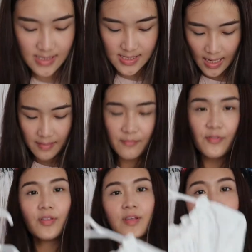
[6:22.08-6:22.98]
Same
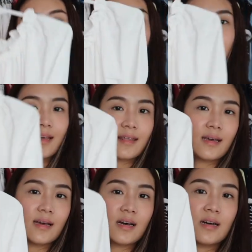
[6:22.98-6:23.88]
for this one. I
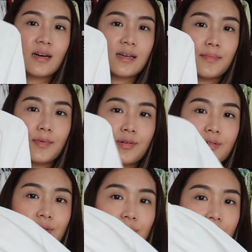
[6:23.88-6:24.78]
think I am
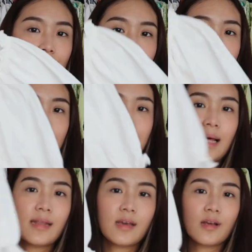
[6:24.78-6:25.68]
also going to be
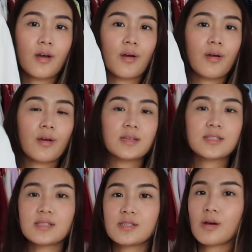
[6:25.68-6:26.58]
letting it go. It's
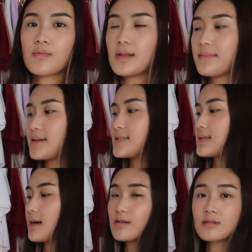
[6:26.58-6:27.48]
just not really my
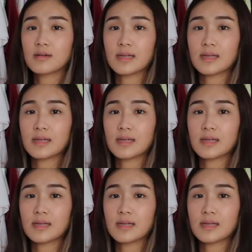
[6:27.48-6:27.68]
style